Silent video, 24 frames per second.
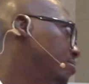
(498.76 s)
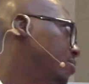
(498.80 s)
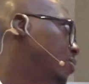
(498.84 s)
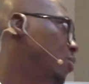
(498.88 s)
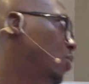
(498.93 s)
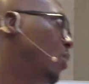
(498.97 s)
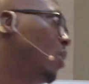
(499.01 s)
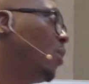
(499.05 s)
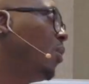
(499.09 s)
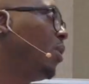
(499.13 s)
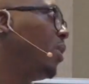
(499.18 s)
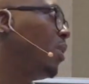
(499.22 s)

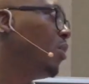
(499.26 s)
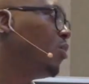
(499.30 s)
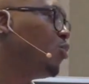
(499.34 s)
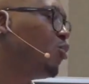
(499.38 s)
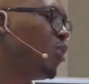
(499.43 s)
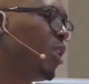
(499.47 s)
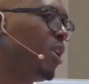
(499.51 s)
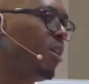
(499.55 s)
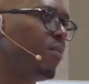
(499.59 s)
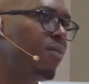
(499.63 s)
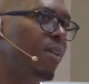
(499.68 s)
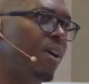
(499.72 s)
where we're
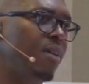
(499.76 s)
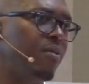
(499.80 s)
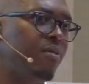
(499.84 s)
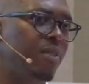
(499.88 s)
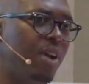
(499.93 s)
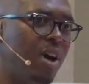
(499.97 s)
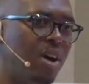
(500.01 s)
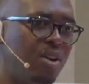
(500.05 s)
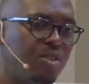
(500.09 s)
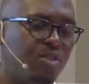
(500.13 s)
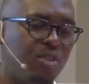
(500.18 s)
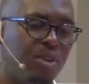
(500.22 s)
twenty-five
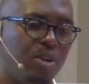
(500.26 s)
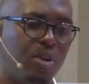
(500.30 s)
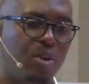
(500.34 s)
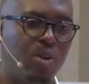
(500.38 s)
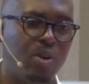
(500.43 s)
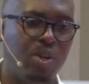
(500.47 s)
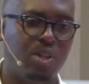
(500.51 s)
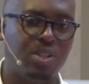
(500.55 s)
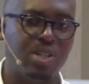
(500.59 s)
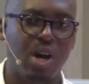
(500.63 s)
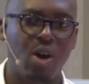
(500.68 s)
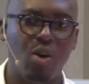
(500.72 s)
now, so it
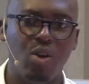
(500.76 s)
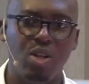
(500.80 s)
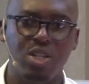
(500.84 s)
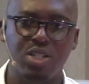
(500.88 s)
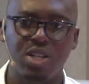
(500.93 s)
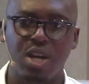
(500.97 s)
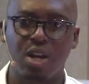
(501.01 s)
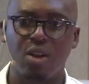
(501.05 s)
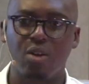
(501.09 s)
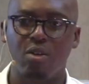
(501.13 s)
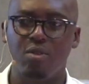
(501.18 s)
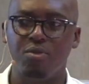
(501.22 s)
always, I always
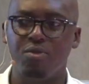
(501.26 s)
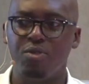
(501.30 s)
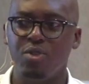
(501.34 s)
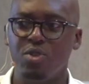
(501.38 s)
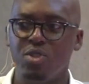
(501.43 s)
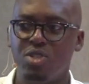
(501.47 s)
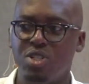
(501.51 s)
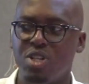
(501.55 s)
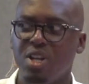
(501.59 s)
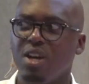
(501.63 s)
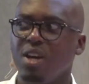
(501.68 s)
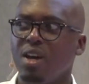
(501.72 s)
get
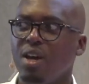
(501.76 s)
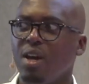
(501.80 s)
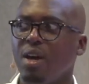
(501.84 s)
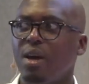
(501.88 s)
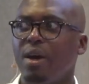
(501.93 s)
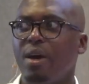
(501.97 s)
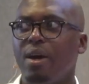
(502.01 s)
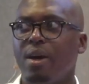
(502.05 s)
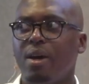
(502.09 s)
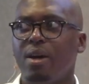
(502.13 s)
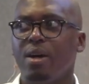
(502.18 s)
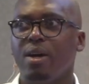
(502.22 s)
confused,
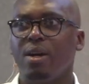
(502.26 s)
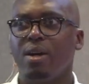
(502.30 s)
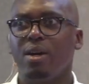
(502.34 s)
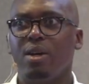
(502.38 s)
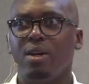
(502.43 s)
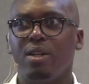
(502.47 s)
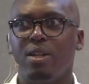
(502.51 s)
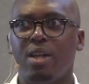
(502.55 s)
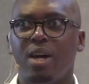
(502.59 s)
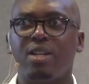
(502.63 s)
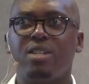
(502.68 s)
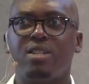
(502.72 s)

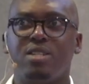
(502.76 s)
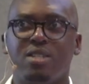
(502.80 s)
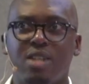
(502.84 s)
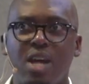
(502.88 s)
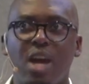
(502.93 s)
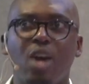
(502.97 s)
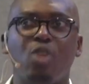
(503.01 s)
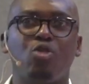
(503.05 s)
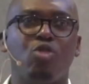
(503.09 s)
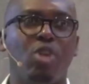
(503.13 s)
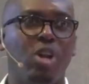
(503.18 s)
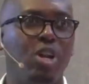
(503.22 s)
that
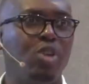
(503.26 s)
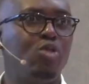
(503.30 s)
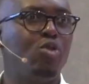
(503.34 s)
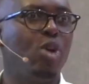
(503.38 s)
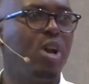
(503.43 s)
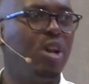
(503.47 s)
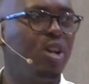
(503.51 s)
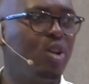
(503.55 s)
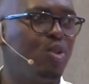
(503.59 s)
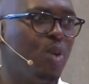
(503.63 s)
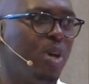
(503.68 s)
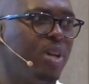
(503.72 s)
actually
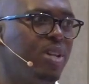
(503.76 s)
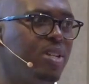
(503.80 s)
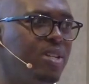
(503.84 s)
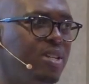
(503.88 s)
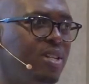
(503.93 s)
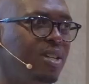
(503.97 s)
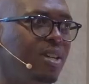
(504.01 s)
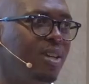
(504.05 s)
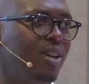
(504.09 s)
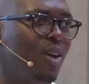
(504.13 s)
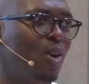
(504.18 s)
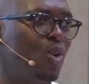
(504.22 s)
twenty
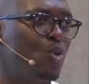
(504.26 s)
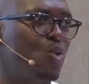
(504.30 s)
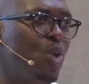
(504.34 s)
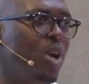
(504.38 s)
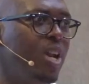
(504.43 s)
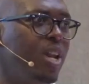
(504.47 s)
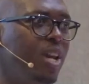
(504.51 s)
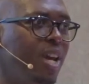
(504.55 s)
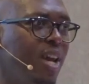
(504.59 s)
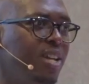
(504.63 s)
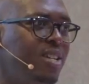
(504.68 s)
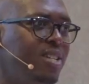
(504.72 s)
twenty or
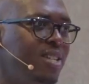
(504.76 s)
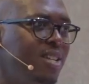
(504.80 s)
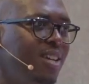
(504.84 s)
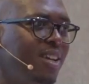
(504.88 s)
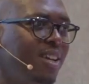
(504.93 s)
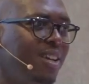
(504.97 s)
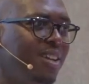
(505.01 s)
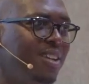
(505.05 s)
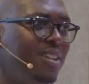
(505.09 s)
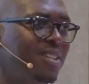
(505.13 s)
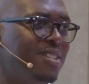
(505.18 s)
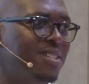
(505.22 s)
twenty
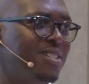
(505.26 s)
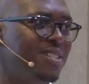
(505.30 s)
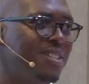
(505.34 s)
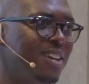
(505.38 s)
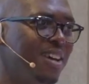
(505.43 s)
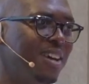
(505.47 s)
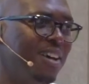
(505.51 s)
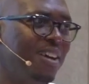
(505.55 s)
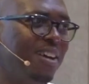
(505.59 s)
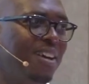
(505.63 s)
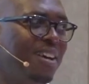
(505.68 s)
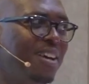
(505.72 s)
eighteen is
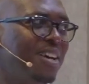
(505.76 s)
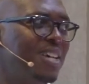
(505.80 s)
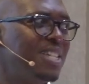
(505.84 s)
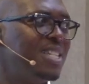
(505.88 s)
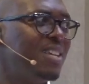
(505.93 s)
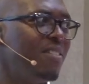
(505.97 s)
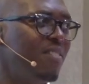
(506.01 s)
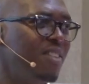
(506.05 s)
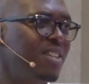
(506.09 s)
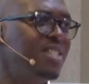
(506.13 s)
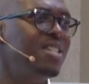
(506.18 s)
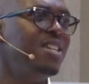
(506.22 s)
uh,
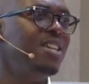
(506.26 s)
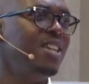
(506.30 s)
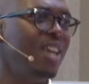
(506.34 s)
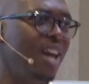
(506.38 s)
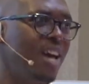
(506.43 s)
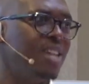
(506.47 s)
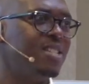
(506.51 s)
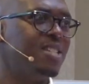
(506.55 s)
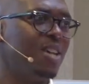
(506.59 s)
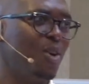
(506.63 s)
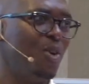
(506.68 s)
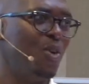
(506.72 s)
seventeen
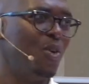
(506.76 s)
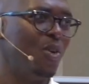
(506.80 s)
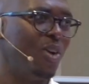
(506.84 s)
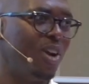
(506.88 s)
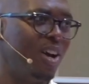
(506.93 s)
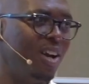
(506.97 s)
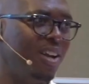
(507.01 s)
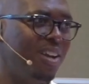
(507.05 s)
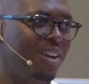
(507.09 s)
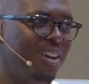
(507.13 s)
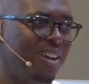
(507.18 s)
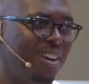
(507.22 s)
years ago,
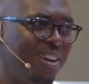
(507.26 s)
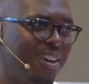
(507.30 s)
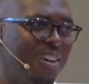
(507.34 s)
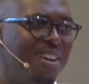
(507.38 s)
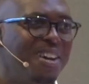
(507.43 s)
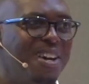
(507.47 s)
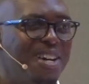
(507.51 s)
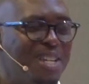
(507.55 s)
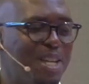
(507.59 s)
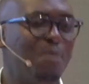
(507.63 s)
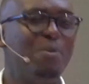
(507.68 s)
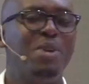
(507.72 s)
right?
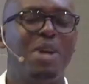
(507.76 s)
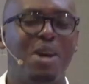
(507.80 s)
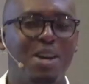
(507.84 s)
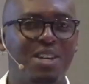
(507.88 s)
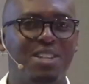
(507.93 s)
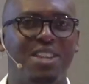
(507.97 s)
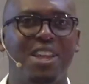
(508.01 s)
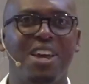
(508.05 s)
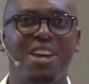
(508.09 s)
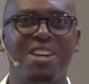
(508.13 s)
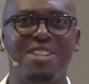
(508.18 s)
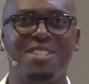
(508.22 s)
Sometimes
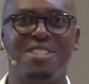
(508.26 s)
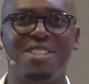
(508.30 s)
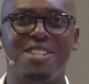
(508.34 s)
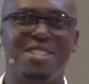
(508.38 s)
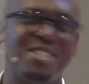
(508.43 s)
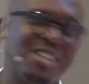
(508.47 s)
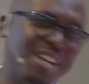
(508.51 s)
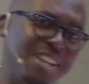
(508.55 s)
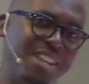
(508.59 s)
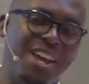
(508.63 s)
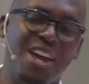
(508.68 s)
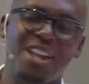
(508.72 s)
I think it's just
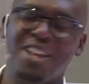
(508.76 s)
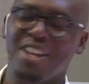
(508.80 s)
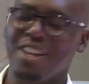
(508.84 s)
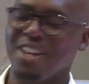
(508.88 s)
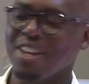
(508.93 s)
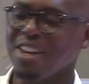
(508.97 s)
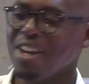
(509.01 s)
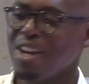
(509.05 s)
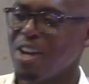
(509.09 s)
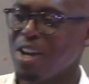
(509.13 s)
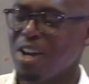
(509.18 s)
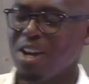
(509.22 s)
that the other day.